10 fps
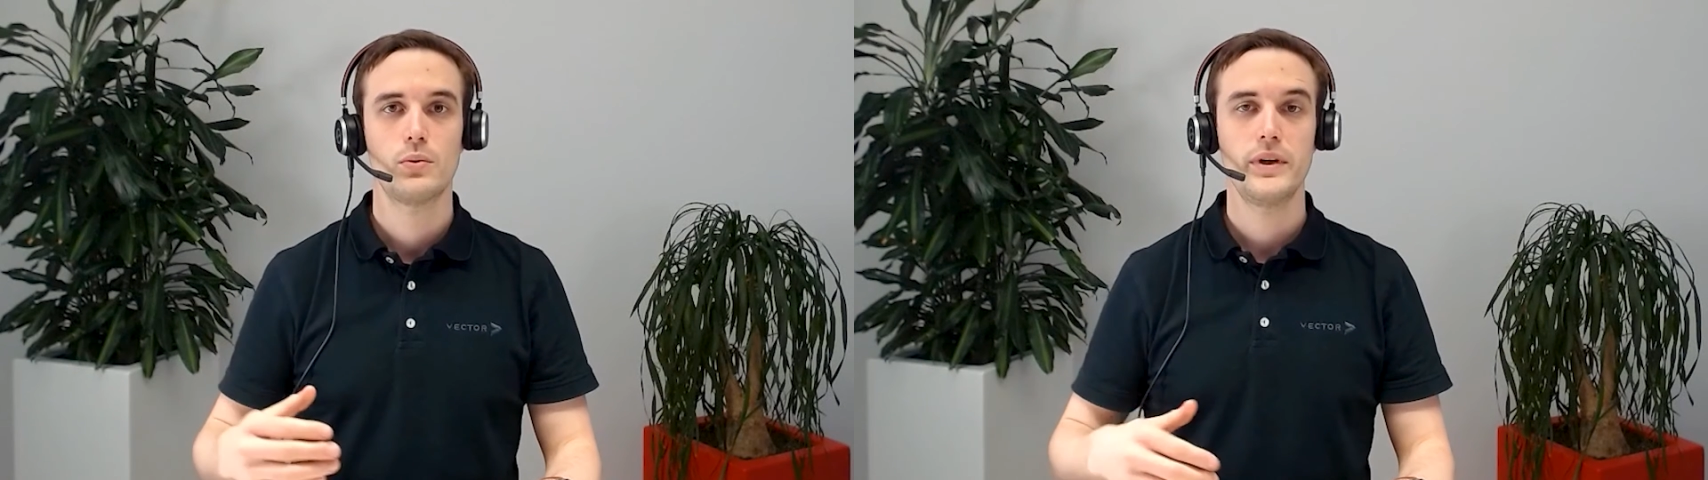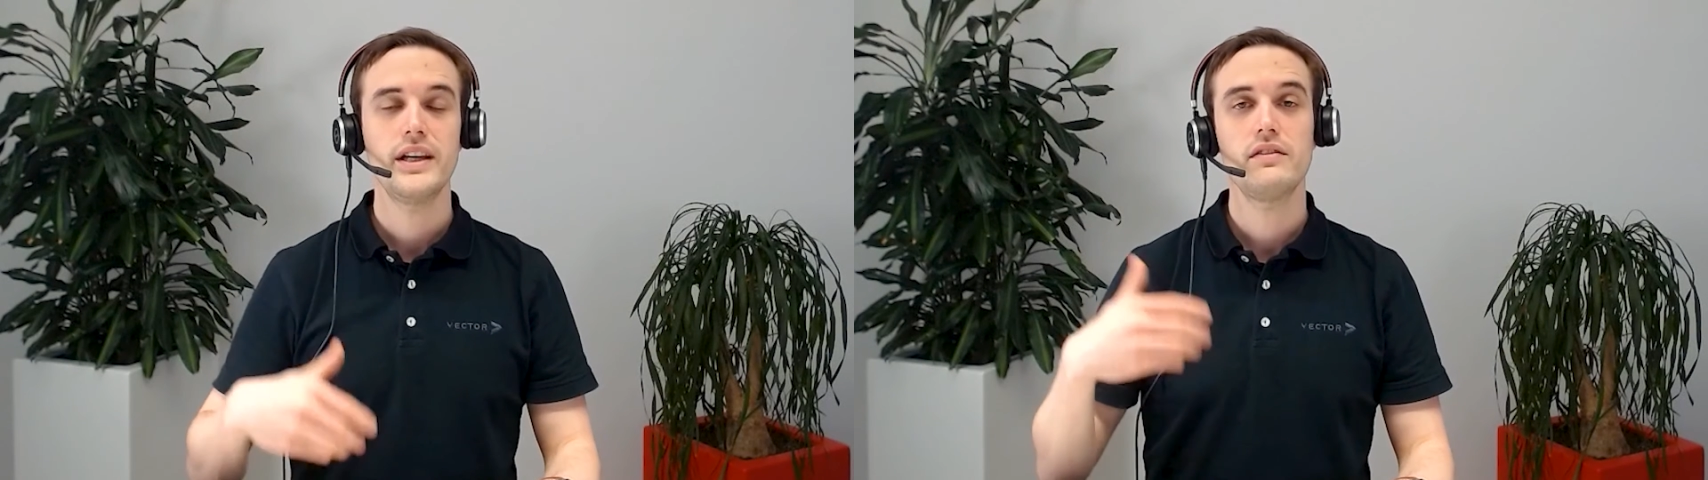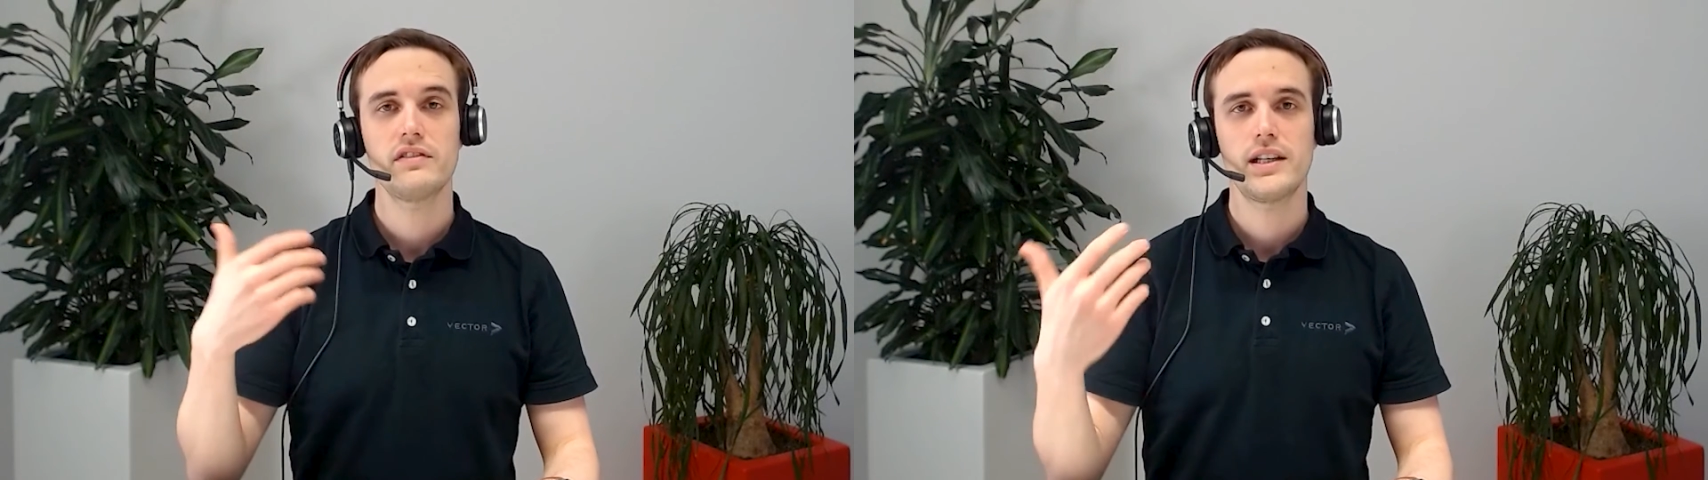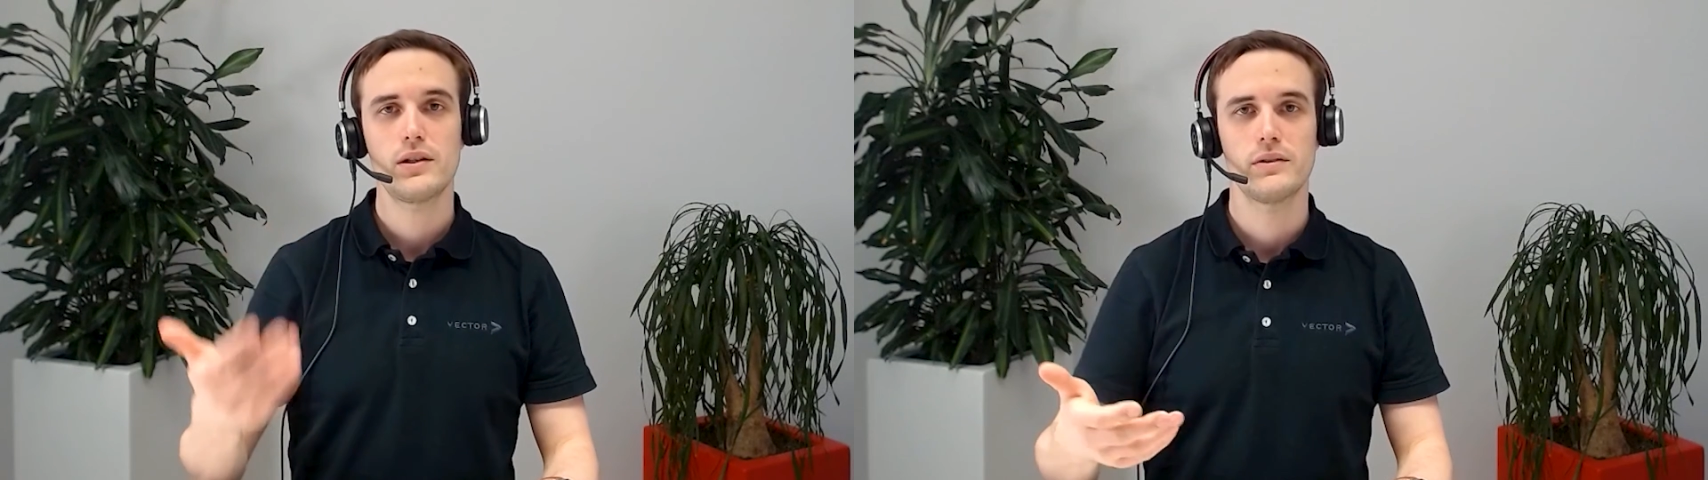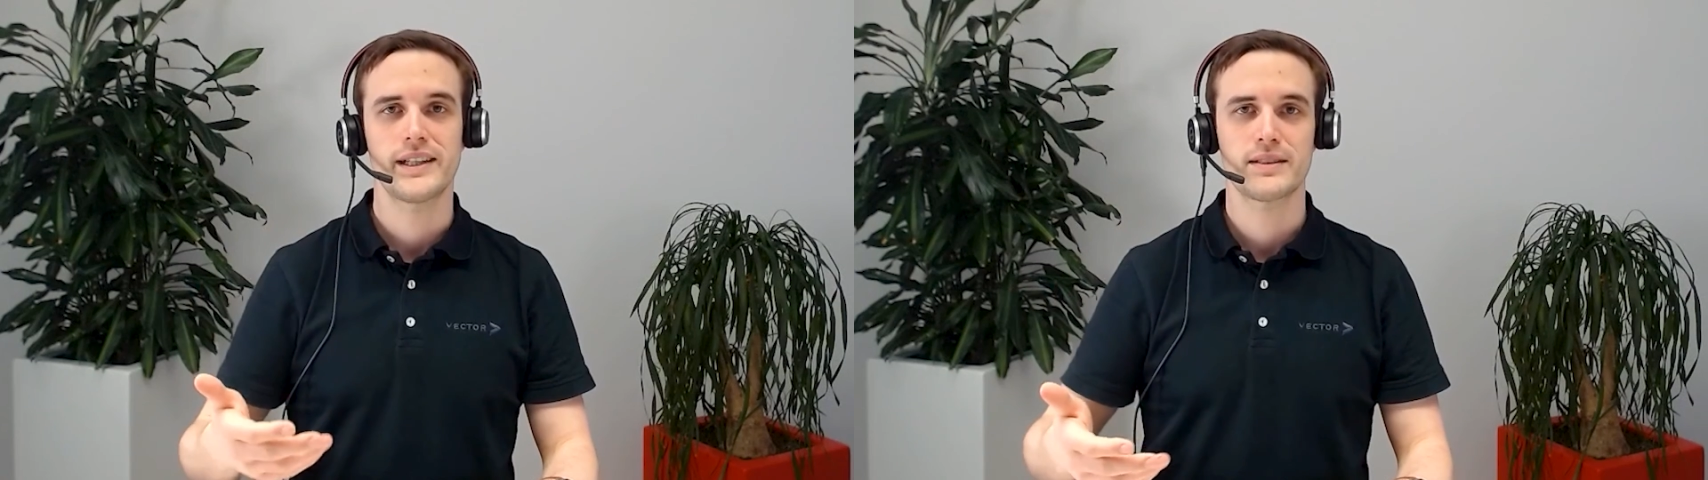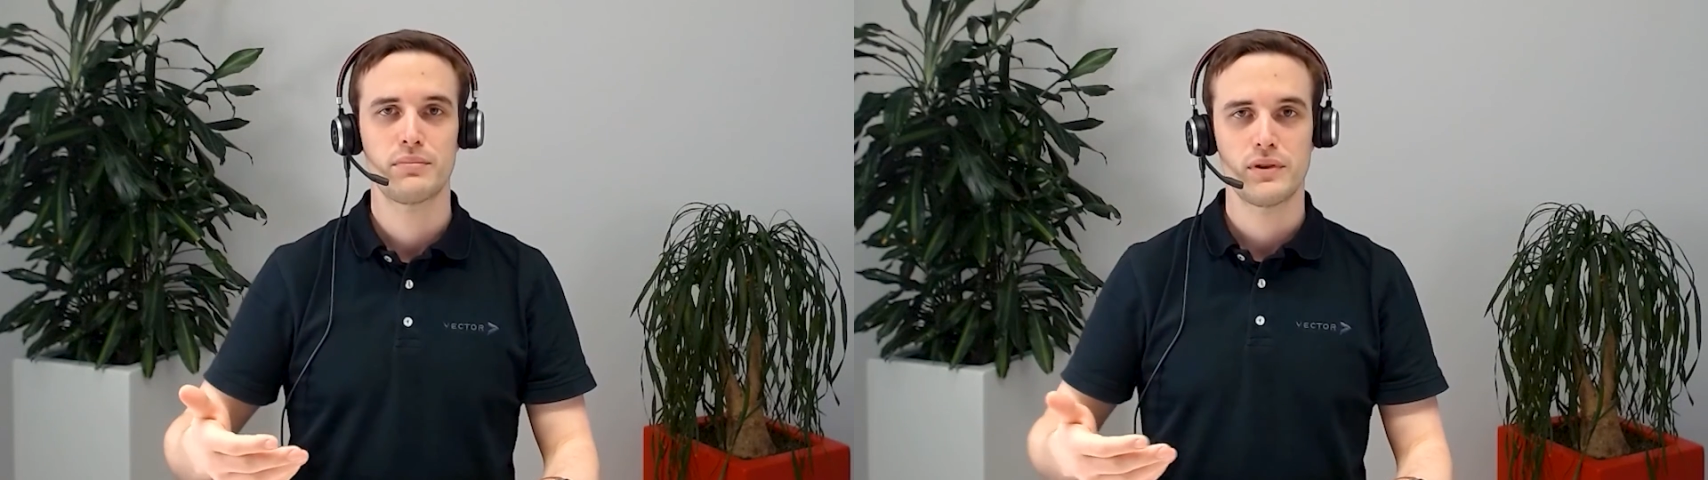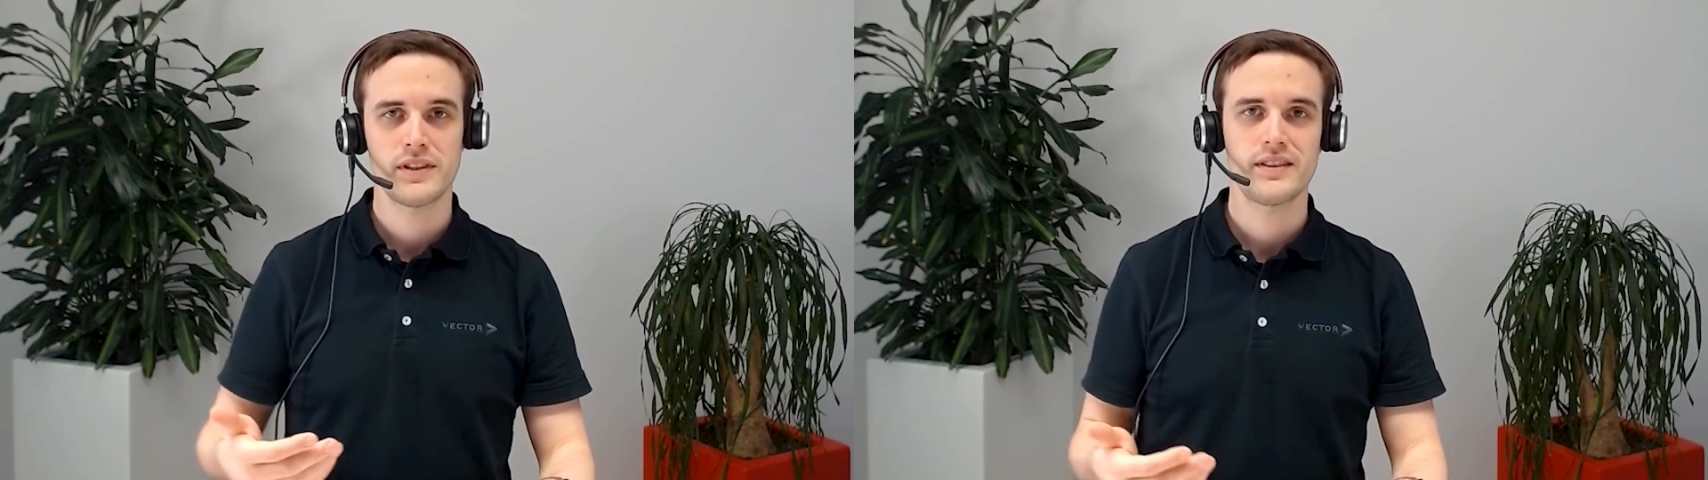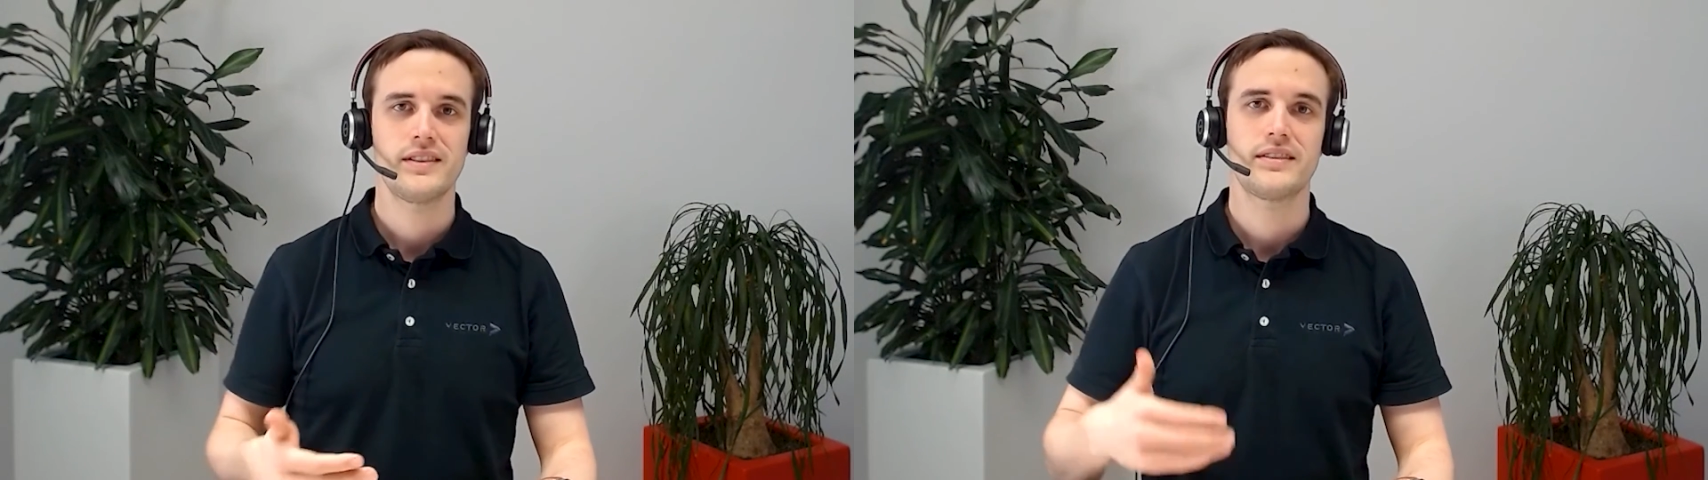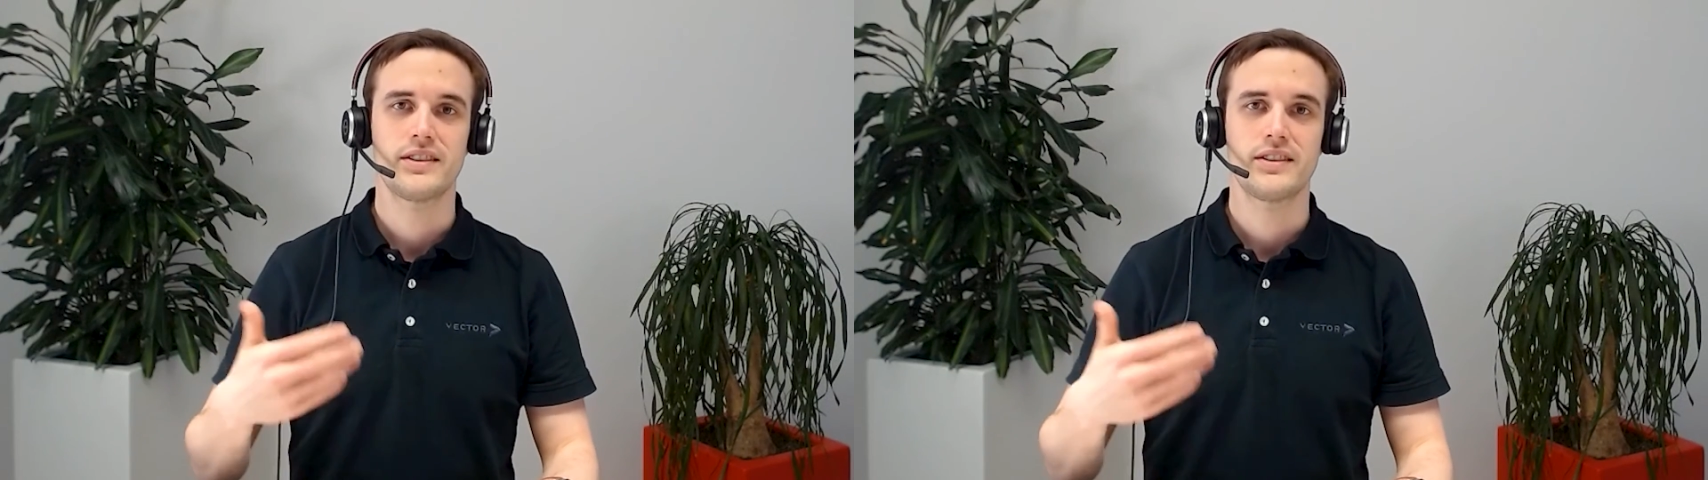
We have now export